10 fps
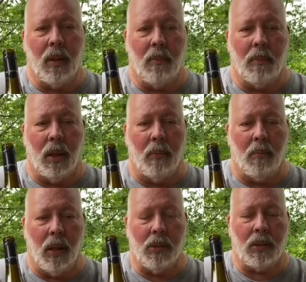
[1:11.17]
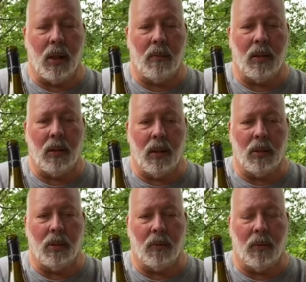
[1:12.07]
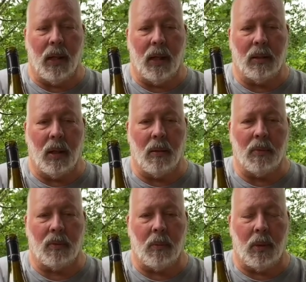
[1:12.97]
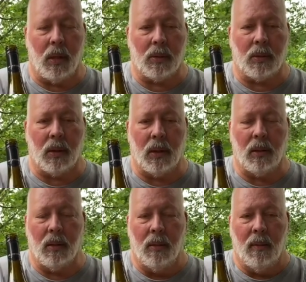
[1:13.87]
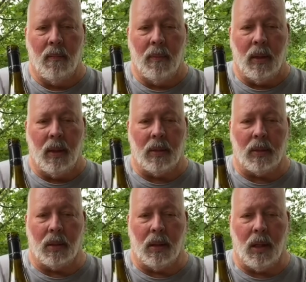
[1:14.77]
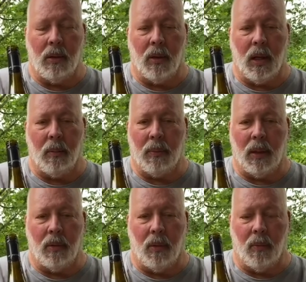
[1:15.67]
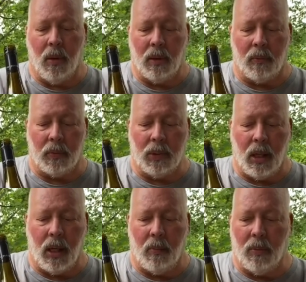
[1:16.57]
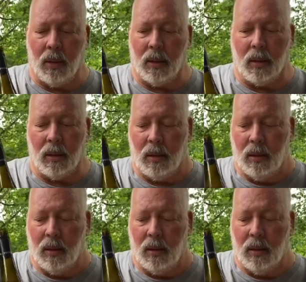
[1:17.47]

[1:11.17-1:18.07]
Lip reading: But most of it that you'll find comes from Austria. It's their key grape. They do a wonderful job with it.